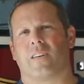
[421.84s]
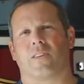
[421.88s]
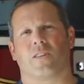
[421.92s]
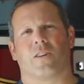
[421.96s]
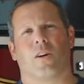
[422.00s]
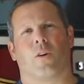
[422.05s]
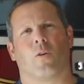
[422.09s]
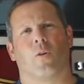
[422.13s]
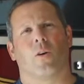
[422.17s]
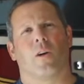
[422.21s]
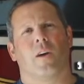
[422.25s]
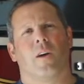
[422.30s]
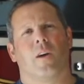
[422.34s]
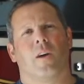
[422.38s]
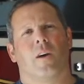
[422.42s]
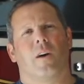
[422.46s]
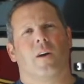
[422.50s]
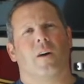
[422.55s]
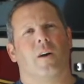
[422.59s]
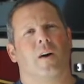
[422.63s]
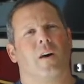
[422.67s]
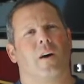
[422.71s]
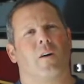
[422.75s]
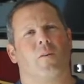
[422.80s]
you know,
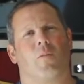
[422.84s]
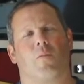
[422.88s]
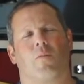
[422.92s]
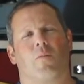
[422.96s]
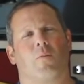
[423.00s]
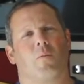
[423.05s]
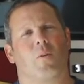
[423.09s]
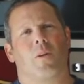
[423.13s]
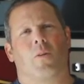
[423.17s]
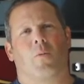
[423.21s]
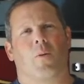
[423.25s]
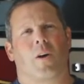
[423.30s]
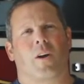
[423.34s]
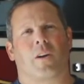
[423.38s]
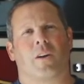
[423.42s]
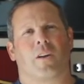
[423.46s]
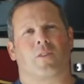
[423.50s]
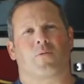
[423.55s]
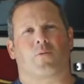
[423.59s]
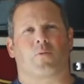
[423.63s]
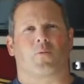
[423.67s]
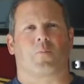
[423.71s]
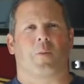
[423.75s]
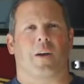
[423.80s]
we don't want to
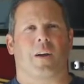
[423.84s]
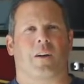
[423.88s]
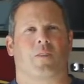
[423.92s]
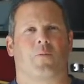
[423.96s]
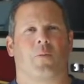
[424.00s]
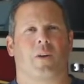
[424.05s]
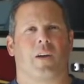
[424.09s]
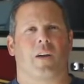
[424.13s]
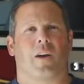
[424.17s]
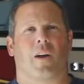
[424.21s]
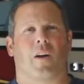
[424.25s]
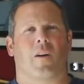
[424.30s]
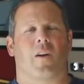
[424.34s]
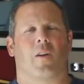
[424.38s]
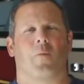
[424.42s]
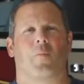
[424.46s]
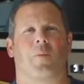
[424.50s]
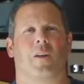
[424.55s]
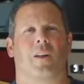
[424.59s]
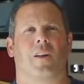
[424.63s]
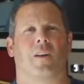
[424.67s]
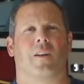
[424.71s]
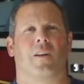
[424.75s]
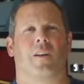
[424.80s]
disrespect. We had already
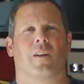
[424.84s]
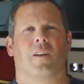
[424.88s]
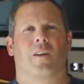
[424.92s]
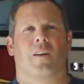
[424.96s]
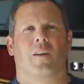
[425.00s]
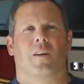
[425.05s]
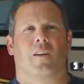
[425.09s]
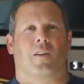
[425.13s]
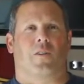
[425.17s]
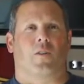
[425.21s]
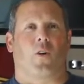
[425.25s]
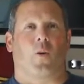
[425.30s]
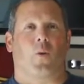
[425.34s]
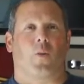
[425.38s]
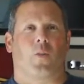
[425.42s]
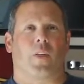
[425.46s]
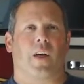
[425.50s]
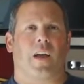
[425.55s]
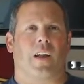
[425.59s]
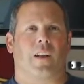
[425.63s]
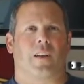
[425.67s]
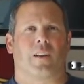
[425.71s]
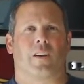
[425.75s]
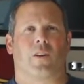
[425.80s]
been told
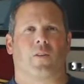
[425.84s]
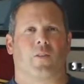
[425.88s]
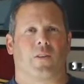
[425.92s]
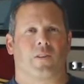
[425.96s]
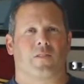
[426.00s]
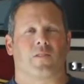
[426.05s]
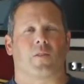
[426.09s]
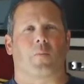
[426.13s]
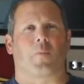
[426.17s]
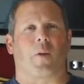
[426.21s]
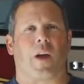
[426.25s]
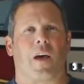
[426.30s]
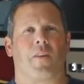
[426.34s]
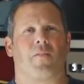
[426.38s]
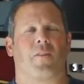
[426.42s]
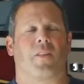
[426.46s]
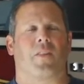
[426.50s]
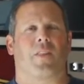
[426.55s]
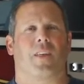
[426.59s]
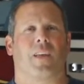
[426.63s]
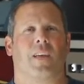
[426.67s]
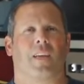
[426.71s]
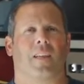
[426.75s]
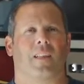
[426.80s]
that, you know, this is a private
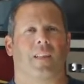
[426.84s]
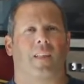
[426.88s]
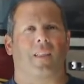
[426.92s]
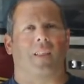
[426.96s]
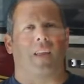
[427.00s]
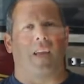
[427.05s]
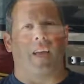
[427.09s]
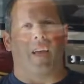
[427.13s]
thing, and if